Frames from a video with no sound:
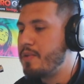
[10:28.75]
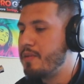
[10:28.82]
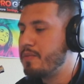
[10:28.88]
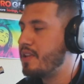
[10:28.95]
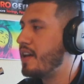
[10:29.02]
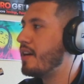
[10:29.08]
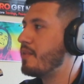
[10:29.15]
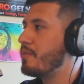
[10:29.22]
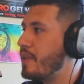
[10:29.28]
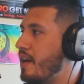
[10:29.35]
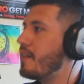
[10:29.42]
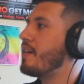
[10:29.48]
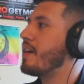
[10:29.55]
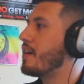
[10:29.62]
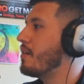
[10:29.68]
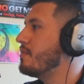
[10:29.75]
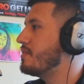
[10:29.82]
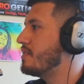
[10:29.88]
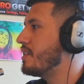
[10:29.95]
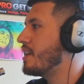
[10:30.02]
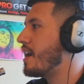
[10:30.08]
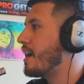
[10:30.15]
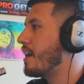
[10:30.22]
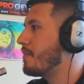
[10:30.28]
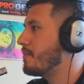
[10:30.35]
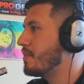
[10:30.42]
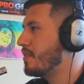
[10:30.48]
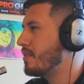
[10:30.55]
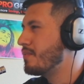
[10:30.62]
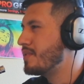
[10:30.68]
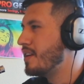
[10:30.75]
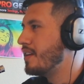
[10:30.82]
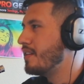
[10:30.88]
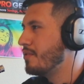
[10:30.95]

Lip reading: people that are better at coaching than I am. You know what I'm saying?